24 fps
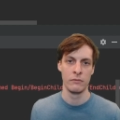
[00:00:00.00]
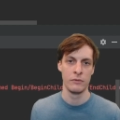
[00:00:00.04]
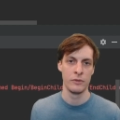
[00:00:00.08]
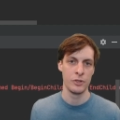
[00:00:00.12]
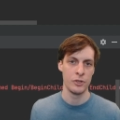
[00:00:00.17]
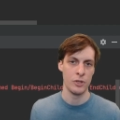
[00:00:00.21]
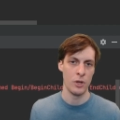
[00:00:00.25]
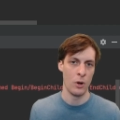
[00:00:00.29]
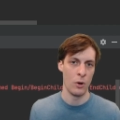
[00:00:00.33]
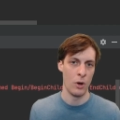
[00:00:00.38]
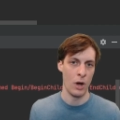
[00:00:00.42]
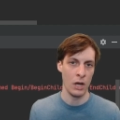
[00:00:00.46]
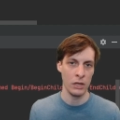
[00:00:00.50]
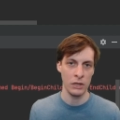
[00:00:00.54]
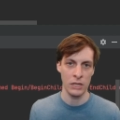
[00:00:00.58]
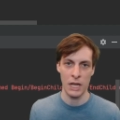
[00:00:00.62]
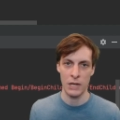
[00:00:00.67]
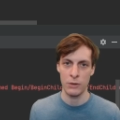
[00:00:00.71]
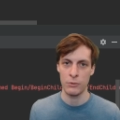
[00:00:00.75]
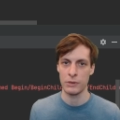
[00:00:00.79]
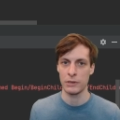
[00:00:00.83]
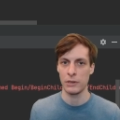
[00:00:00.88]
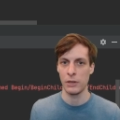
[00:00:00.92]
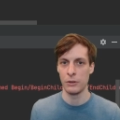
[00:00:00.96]
So
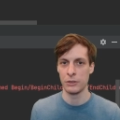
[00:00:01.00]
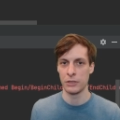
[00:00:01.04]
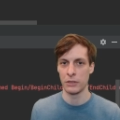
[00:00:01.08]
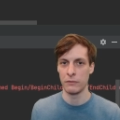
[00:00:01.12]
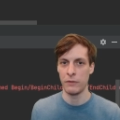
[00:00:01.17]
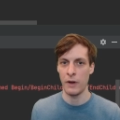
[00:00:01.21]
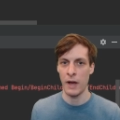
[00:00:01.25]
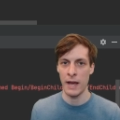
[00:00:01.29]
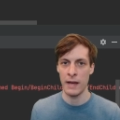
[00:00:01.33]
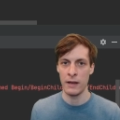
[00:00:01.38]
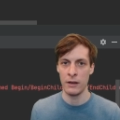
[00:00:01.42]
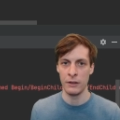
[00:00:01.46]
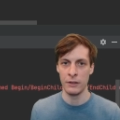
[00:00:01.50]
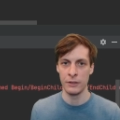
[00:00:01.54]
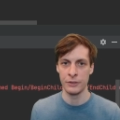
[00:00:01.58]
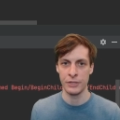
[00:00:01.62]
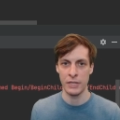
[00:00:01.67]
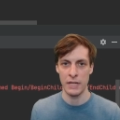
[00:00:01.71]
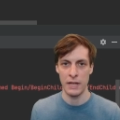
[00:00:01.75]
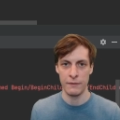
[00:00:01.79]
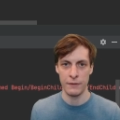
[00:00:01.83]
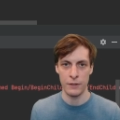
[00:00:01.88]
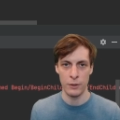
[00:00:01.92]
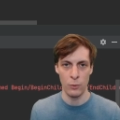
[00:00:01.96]
unlike with closing files,
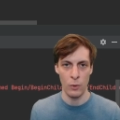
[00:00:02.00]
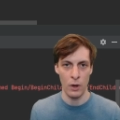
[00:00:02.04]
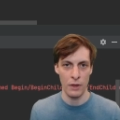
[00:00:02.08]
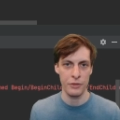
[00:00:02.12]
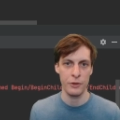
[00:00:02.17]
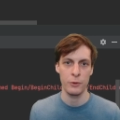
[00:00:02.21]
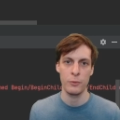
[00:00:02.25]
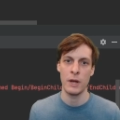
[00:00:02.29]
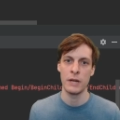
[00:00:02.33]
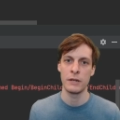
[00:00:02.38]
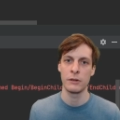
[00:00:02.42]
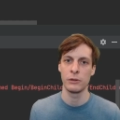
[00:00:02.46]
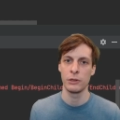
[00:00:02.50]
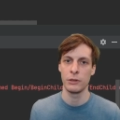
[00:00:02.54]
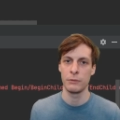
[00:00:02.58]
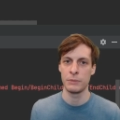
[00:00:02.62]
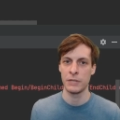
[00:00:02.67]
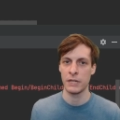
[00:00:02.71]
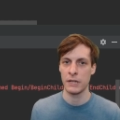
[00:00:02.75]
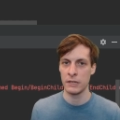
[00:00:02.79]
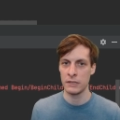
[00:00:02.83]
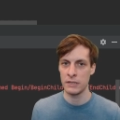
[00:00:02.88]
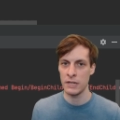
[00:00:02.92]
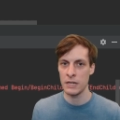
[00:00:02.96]
if you want the render loop
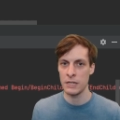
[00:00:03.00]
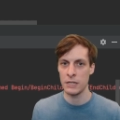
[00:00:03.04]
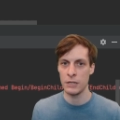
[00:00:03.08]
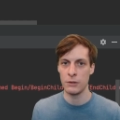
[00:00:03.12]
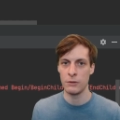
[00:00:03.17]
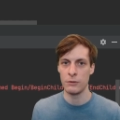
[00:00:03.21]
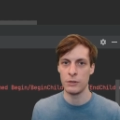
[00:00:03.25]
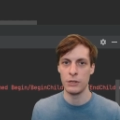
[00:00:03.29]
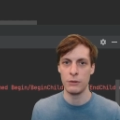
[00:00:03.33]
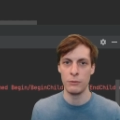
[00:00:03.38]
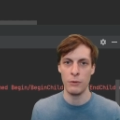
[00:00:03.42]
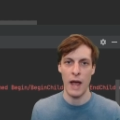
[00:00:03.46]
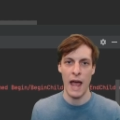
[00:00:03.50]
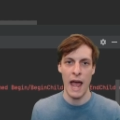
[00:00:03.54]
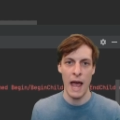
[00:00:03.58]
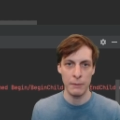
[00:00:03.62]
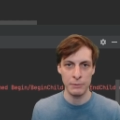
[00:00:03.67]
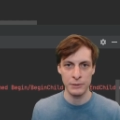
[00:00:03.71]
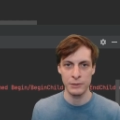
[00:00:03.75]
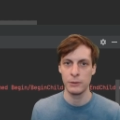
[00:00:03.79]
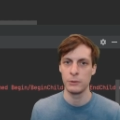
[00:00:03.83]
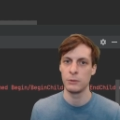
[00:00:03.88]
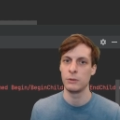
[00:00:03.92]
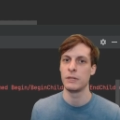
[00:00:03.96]
to continue, you
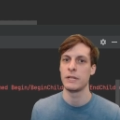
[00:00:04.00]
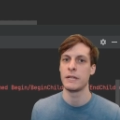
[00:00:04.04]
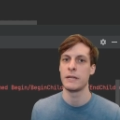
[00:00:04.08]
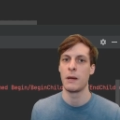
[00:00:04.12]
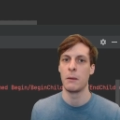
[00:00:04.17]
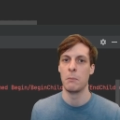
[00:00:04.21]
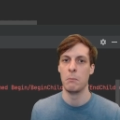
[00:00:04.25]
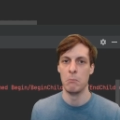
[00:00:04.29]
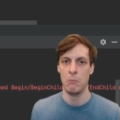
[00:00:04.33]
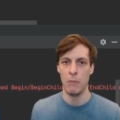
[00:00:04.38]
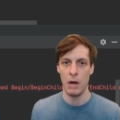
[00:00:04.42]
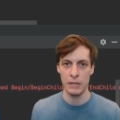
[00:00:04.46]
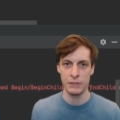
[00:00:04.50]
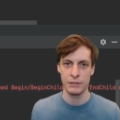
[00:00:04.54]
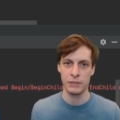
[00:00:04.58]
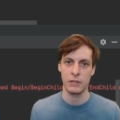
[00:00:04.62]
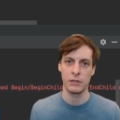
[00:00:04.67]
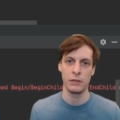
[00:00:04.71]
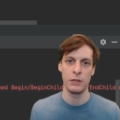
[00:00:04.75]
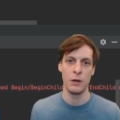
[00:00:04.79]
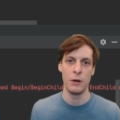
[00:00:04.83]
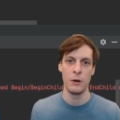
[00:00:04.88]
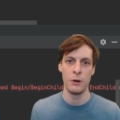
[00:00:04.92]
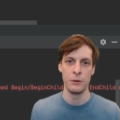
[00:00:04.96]
absolutely must
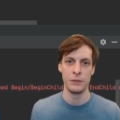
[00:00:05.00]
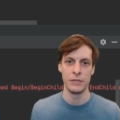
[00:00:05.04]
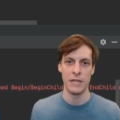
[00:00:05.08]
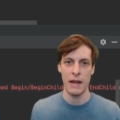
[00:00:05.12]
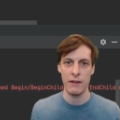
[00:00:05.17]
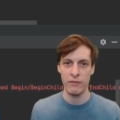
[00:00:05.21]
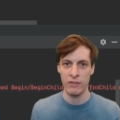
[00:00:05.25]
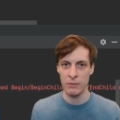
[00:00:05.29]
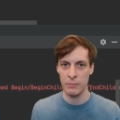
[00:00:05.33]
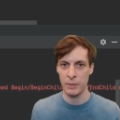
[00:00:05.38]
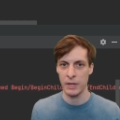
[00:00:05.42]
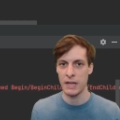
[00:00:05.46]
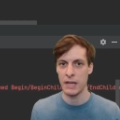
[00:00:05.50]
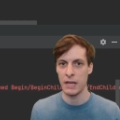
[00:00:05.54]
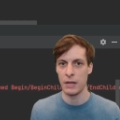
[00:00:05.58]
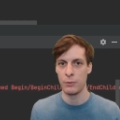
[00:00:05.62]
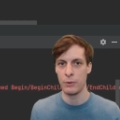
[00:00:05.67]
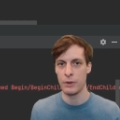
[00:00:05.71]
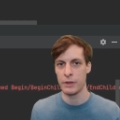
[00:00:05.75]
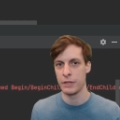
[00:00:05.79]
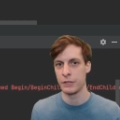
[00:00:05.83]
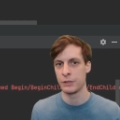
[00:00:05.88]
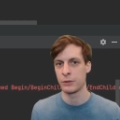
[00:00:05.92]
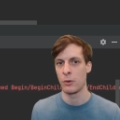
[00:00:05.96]
close every begin
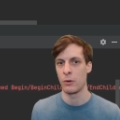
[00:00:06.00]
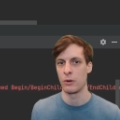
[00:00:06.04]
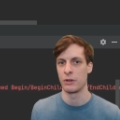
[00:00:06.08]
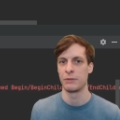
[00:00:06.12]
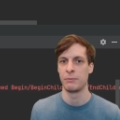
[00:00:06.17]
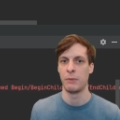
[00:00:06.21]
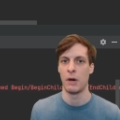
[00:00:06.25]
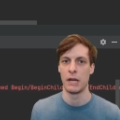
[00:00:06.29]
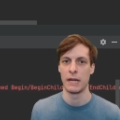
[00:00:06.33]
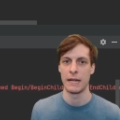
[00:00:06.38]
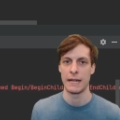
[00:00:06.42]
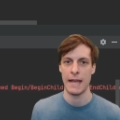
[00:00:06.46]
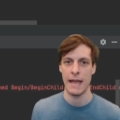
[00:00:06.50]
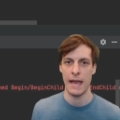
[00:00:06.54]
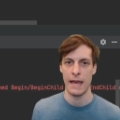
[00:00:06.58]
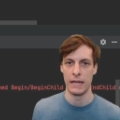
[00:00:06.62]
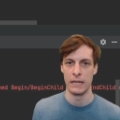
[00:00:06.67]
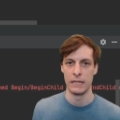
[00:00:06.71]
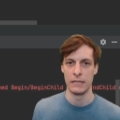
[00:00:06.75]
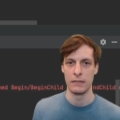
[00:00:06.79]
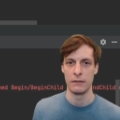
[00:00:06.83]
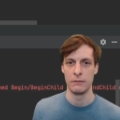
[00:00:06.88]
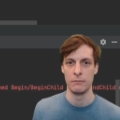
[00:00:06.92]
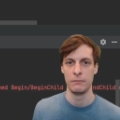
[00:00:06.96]
with its corresponding
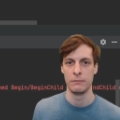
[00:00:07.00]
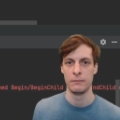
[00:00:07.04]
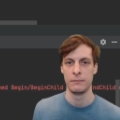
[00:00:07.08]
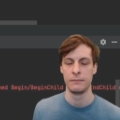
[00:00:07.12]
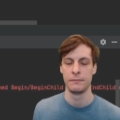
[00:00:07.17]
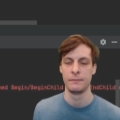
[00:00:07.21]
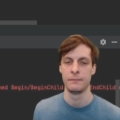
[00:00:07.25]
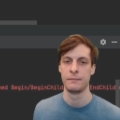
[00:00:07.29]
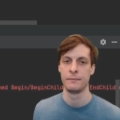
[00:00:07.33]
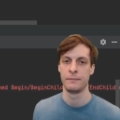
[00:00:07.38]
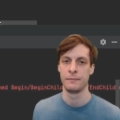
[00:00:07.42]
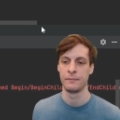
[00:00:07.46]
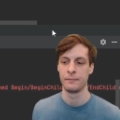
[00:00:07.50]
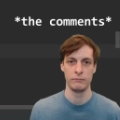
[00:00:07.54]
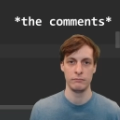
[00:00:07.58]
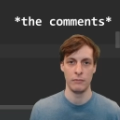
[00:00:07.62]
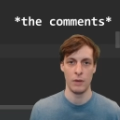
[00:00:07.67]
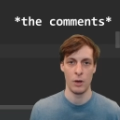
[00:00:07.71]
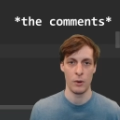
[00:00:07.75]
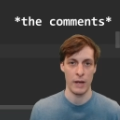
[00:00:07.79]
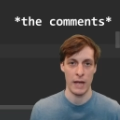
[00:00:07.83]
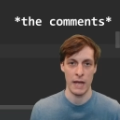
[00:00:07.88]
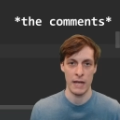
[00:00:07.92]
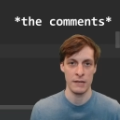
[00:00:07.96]
end.
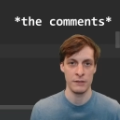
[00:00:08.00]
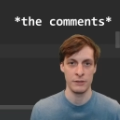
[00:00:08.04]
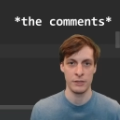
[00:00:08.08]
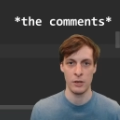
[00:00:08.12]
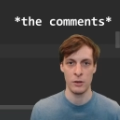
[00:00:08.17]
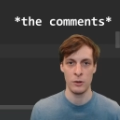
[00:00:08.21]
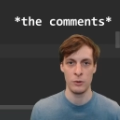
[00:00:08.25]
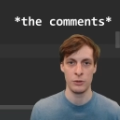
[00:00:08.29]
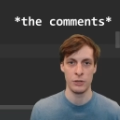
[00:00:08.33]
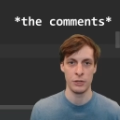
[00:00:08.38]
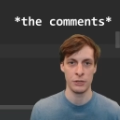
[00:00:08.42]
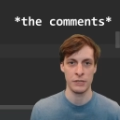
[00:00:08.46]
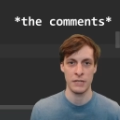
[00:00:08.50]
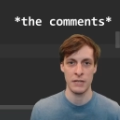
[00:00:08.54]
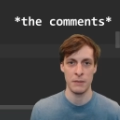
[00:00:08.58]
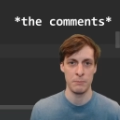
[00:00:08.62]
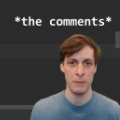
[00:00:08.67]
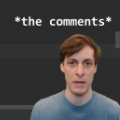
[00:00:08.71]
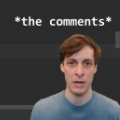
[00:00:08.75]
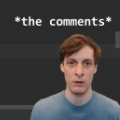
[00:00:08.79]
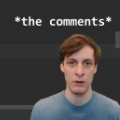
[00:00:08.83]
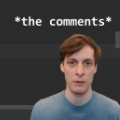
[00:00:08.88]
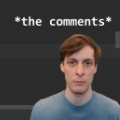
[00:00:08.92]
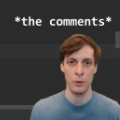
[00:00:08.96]
Okay, so just get
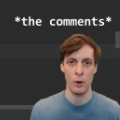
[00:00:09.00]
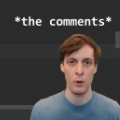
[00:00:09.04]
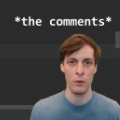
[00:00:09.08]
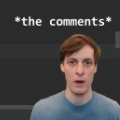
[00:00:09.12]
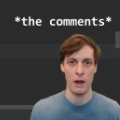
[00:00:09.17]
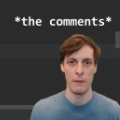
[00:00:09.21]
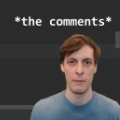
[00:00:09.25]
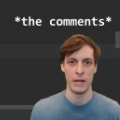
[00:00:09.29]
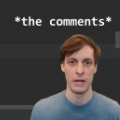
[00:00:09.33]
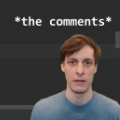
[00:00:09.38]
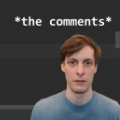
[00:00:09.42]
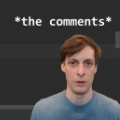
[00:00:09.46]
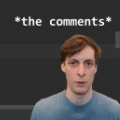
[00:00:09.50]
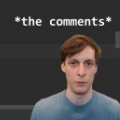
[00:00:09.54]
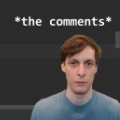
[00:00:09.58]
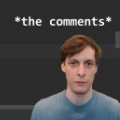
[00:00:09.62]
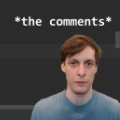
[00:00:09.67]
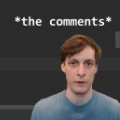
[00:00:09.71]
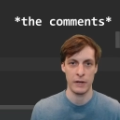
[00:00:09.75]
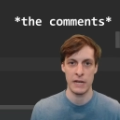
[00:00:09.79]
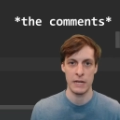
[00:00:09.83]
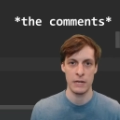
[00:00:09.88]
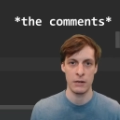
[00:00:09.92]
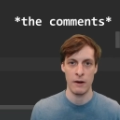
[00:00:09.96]
better at programming. Don't
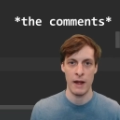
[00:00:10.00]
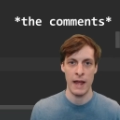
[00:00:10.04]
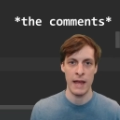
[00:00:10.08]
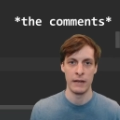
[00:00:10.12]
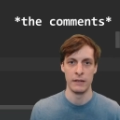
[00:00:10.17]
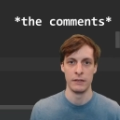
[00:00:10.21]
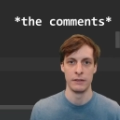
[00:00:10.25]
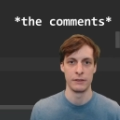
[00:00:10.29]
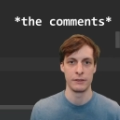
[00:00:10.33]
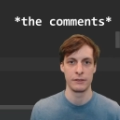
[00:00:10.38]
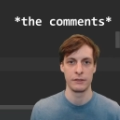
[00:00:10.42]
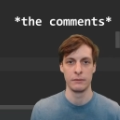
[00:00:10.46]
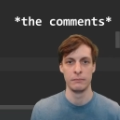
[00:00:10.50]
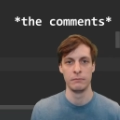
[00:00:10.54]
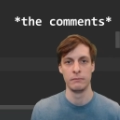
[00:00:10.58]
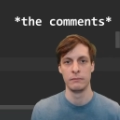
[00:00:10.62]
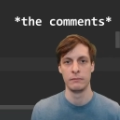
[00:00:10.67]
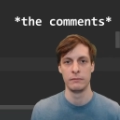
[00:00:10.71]
forget your ends.